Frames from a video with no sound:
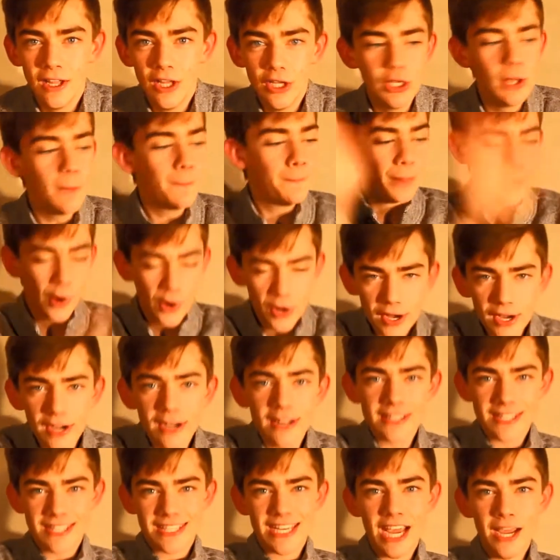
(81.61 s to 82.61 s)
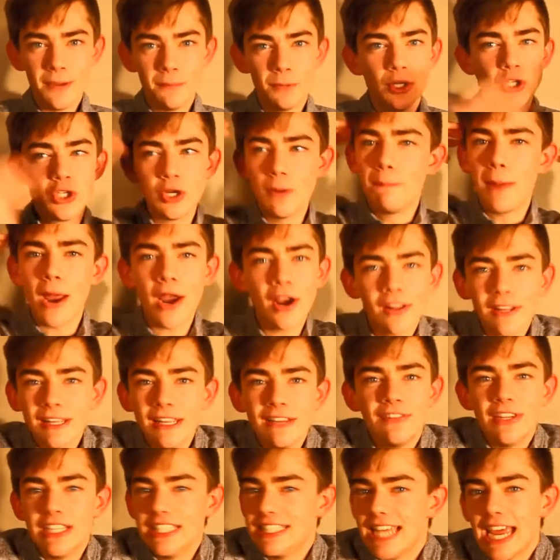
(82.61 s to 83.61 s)
You put it in a sandwich, you barely
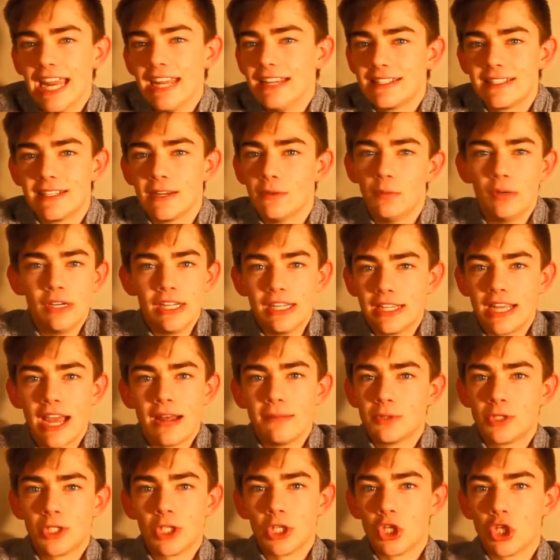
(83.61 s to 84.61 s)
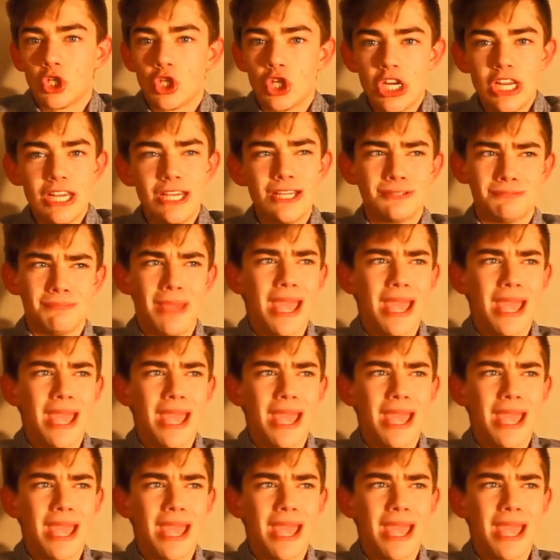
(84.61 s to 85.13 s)
even taste it when it comes to the cheese,